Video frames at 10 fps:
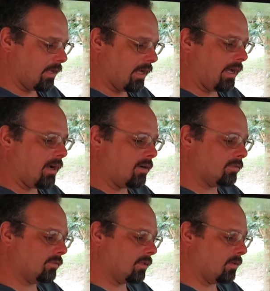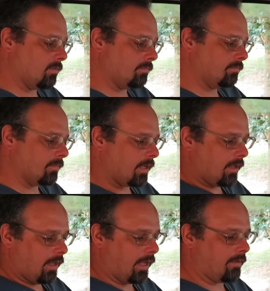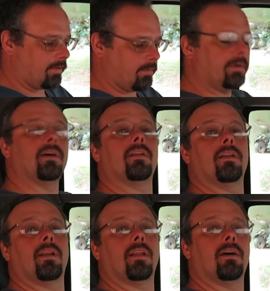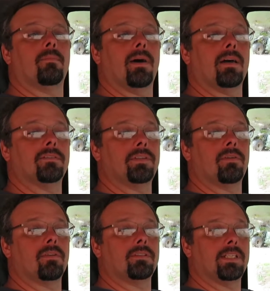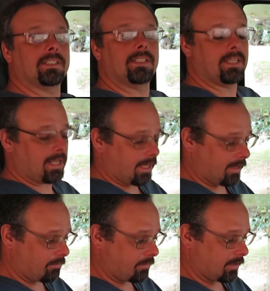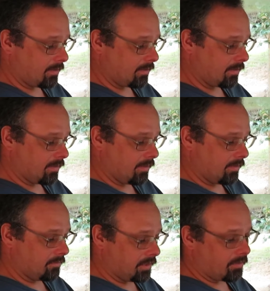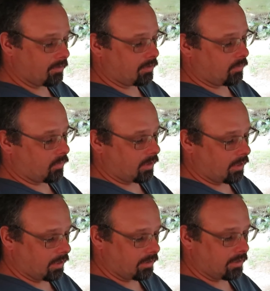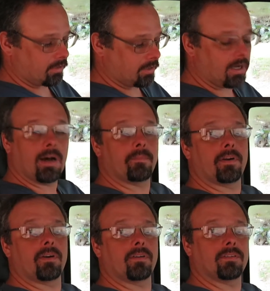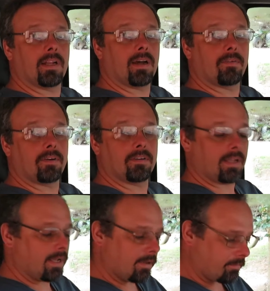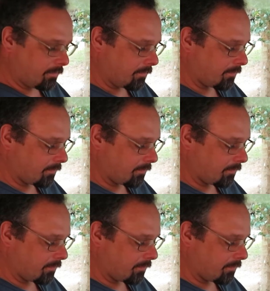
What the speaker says: also have the ability to tell my 0 to 60 time, 0 to 100 kilometers an hour time,